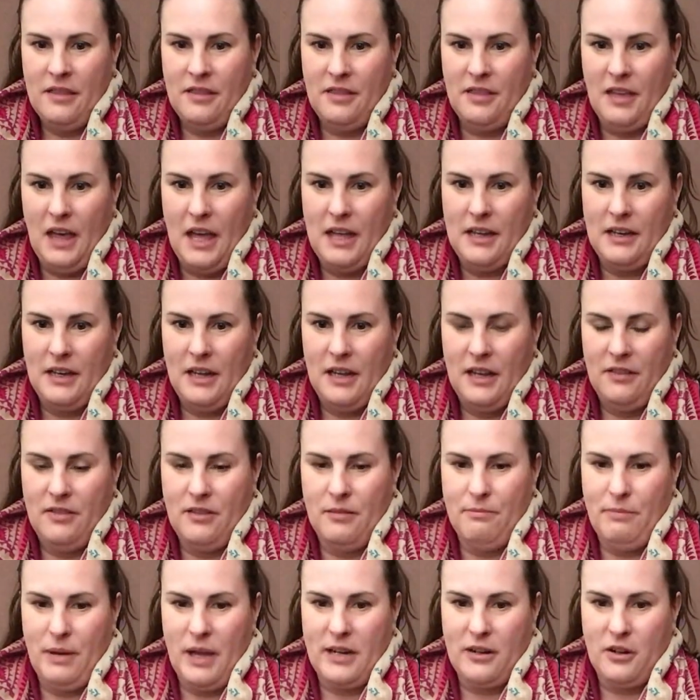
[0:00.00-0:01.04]
Then
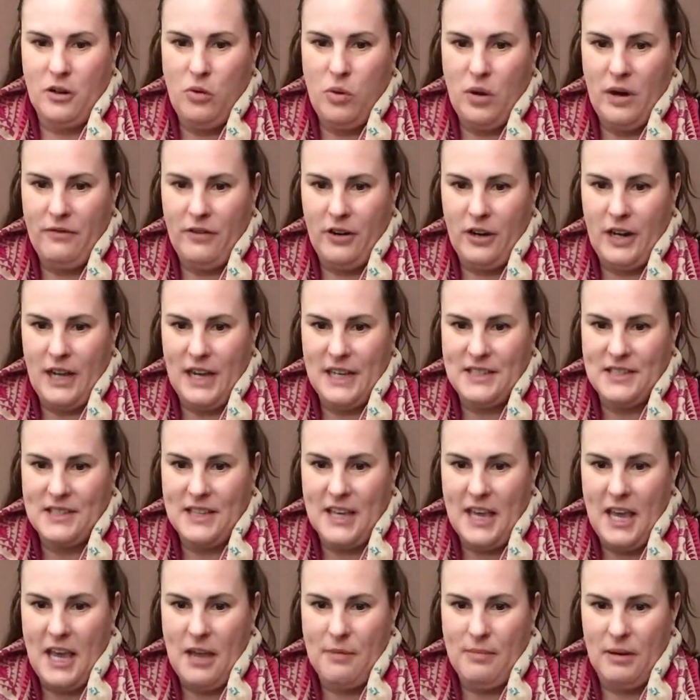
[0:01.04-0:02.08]
the bed quivered as
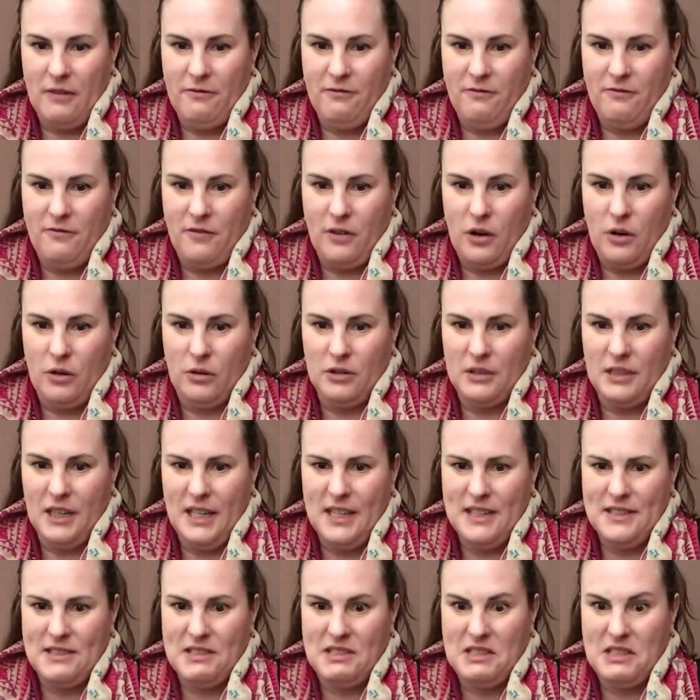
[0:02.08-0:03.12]
Gabe unfurled
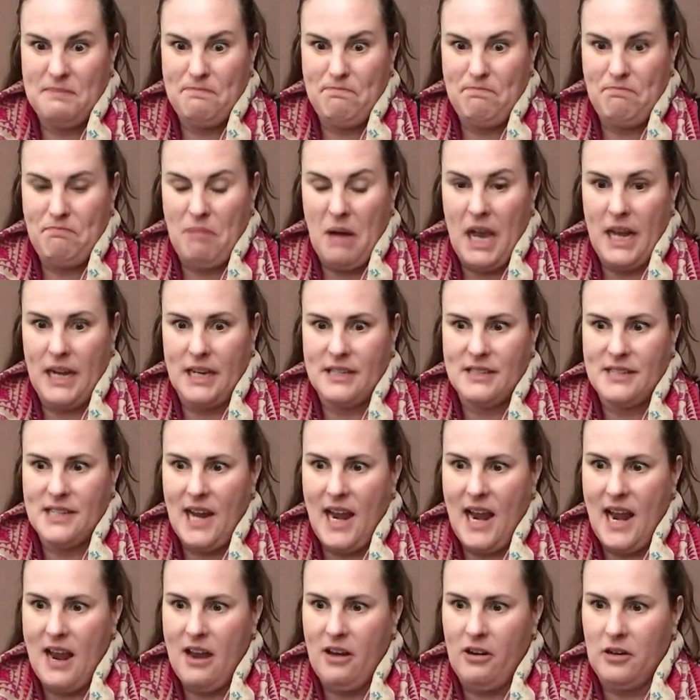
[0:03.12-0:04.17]
his spiked
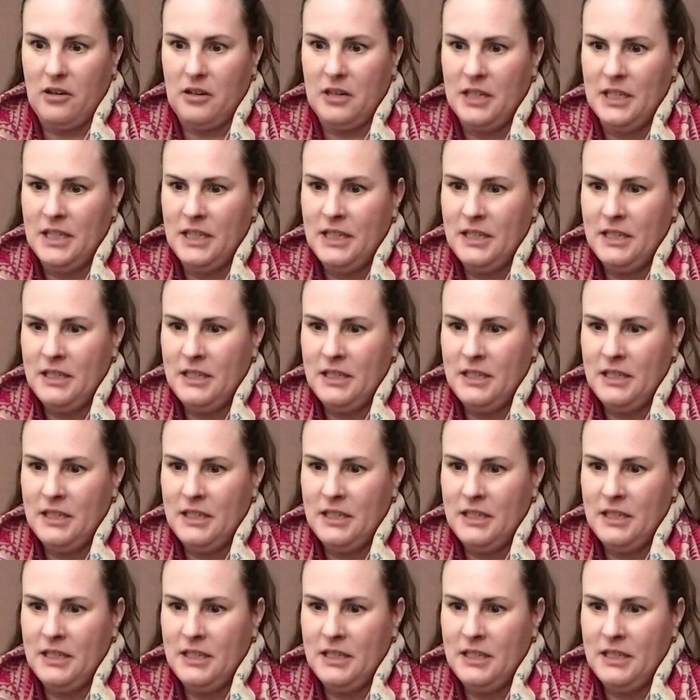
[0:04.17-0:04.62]
tail.